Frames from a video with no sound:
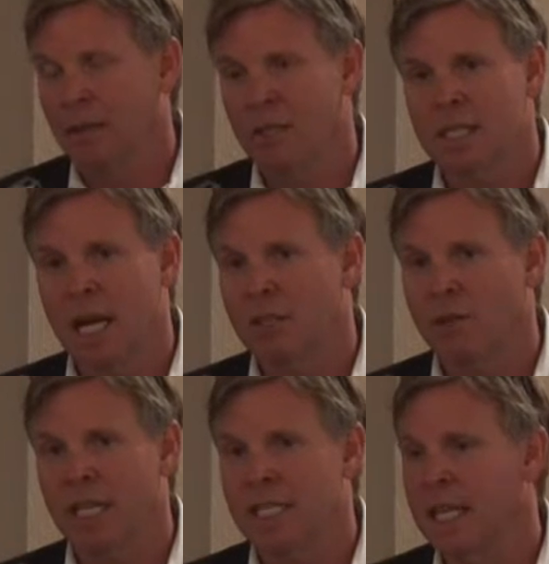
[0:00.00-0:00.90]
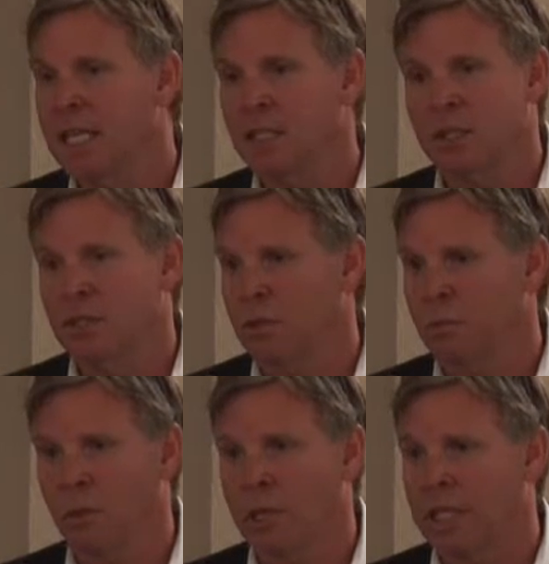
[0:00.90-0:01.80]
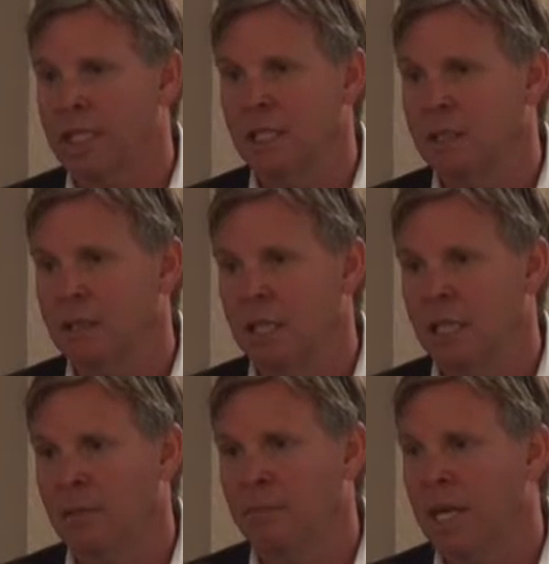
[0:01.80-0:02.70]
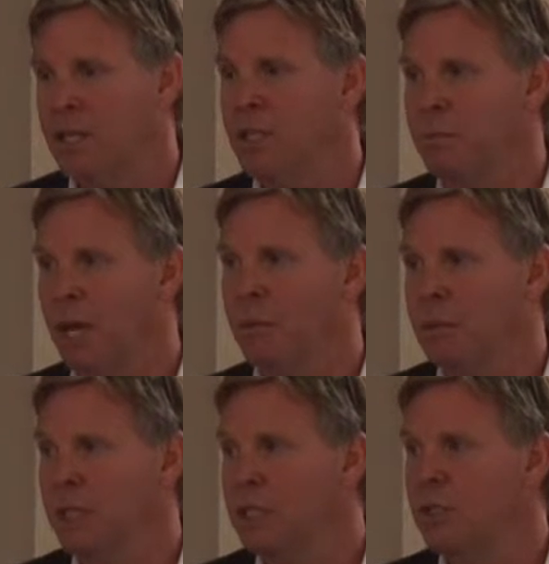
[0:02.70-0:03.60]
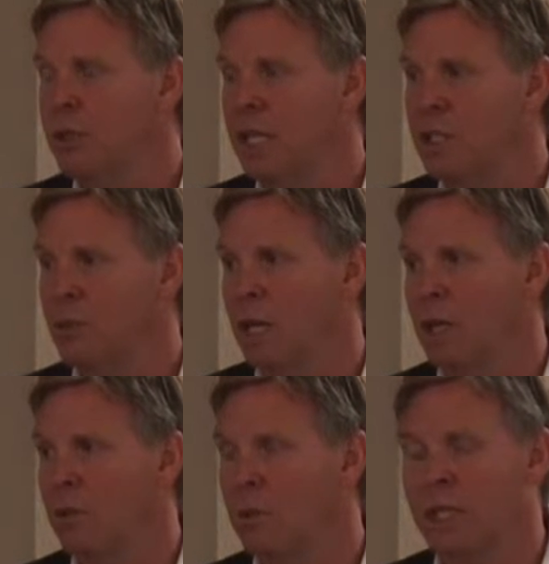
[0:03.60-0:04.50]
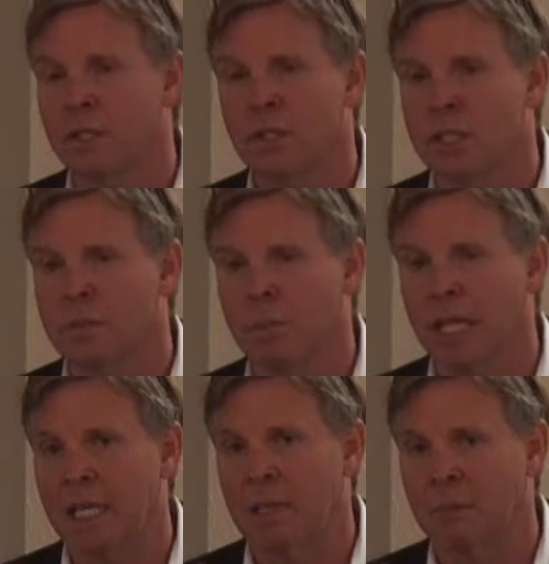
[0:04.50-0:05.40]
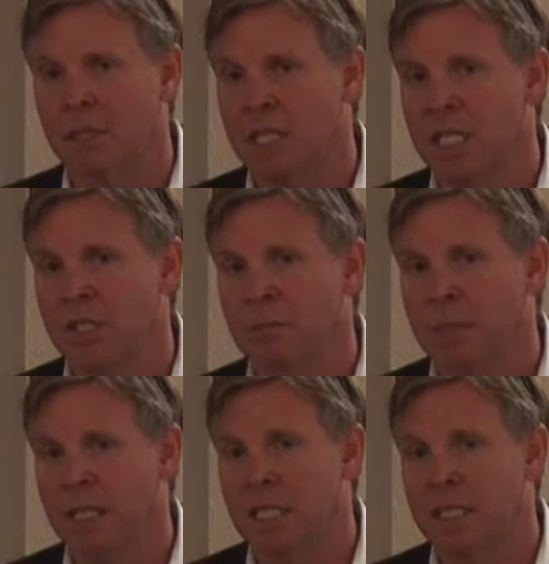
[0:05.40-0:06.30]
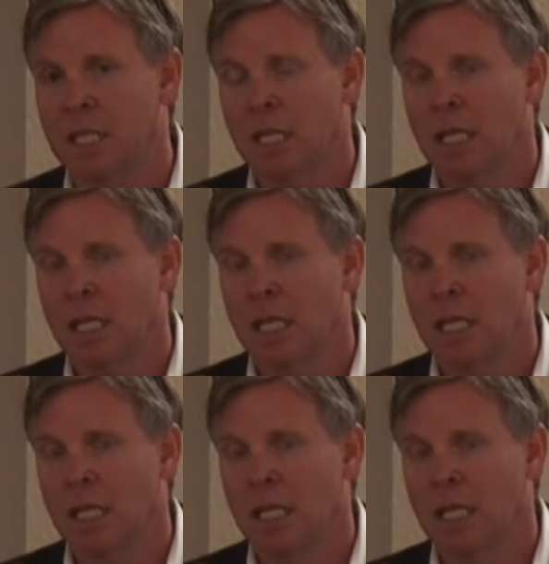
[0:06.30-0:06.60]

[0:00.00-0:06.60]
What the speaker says: there's not great data to support it. Patients probably do as well with just bland embolization beads.